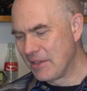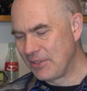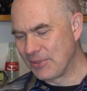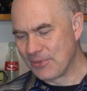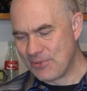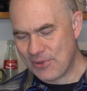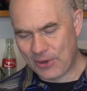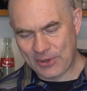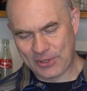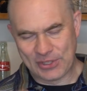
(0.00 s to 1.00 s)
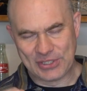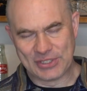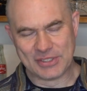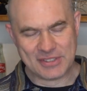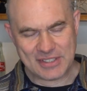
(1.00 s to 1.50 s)
you know, knock
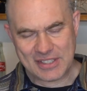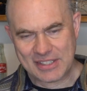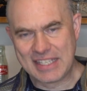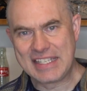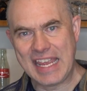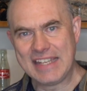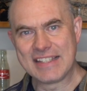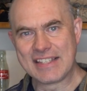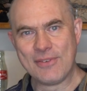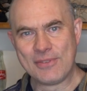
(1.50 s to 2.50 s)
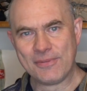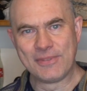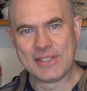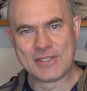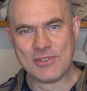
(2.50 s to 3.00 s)
the dents out of
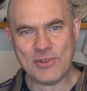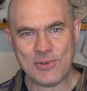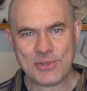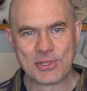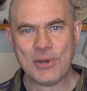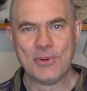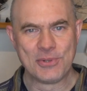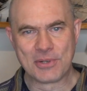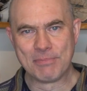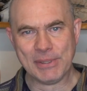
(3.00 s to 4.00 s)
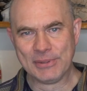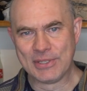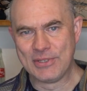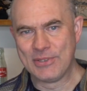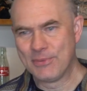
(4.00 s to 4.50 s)
this nose cone or build a
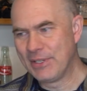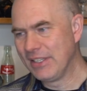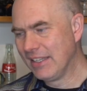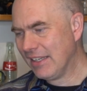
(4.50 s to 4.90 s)
new one.